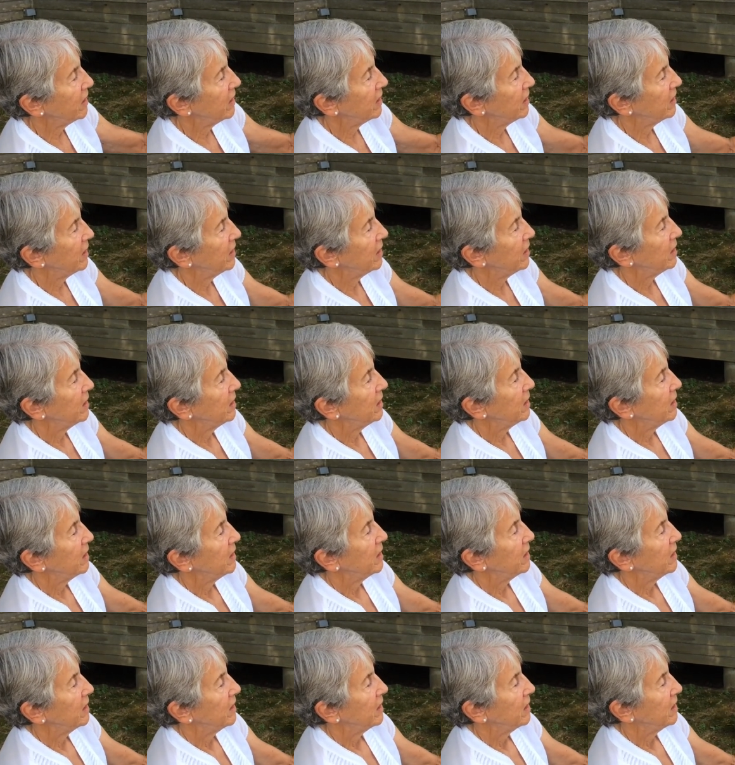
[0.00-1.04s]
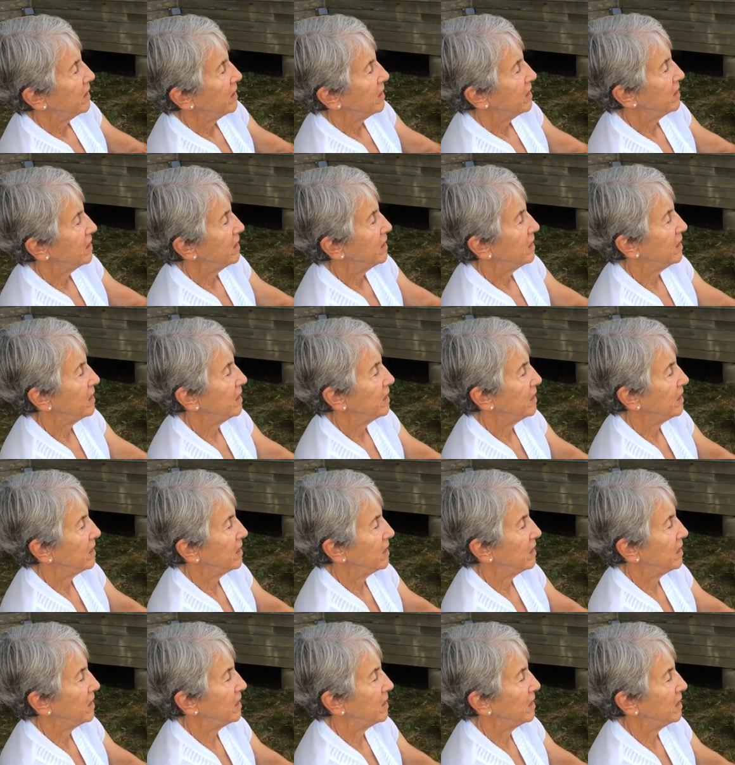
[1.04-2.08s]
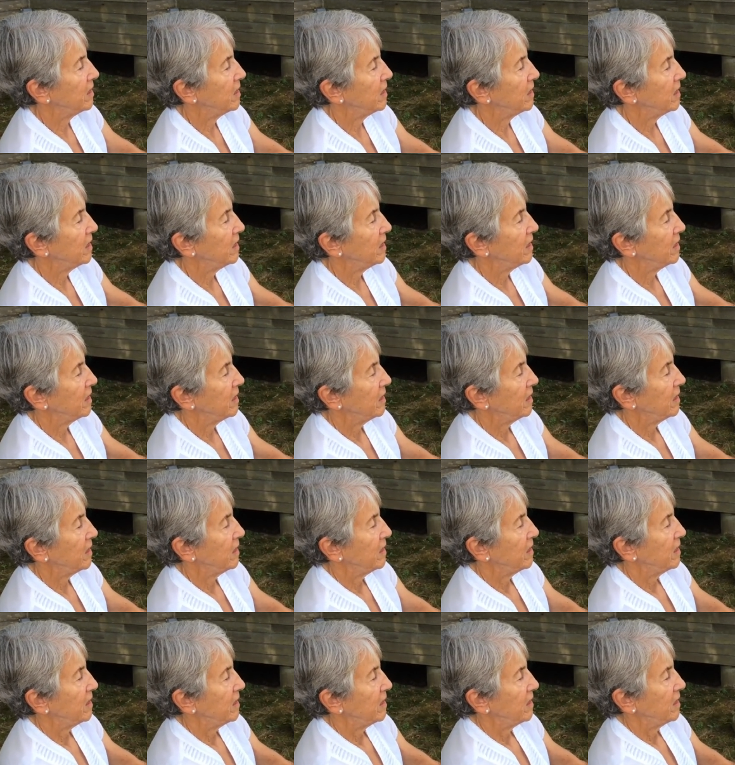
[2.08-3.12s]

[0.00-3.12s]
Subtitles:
Nobody speaks.